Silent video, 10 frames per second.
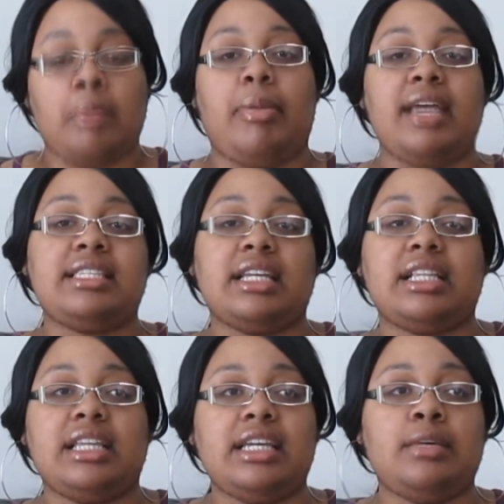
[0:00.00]

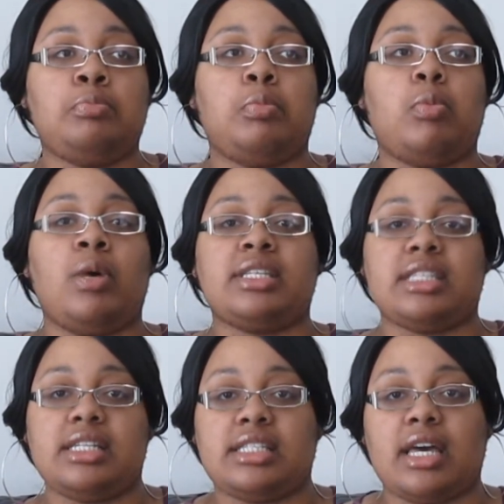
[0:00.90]
basically what
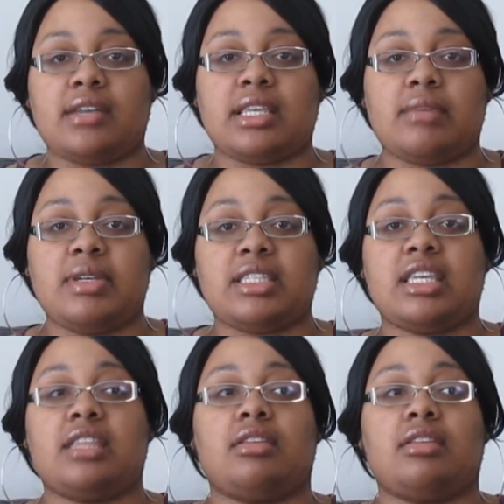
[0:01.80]
Ceas tells him is